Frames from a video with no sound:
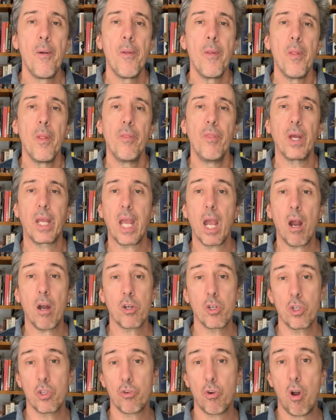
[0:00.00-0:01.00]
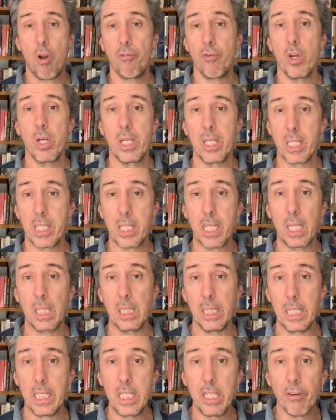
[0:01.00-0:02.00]
The characters are all very
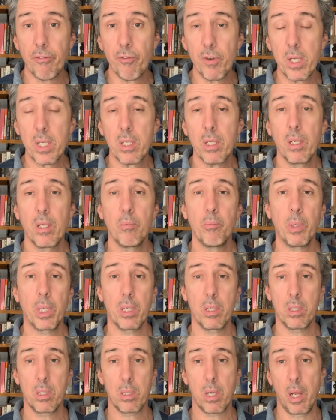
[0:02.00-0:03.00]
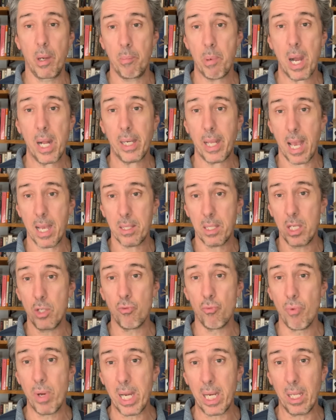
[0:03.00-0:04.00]
distinctly different because on a podcast, he's
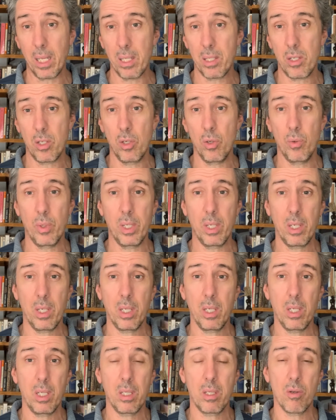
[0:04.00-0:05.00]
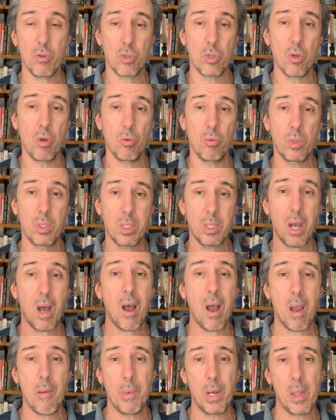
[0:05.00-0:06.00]
reading it to you. And there's no
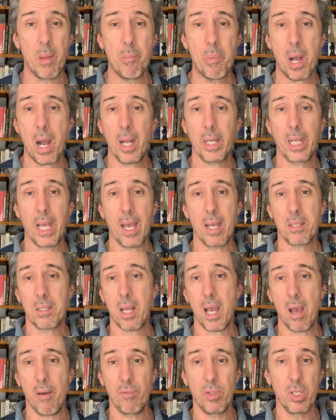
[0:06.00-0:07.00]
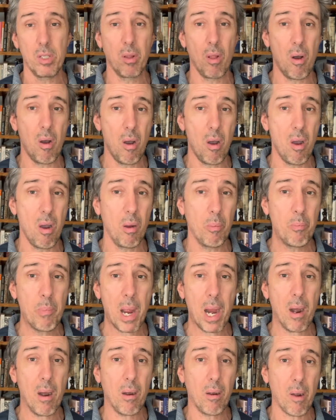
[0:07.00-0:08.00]
time on the podcast to have these long
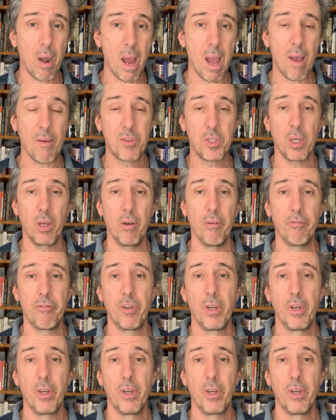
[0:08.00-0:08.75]
paragraphs of,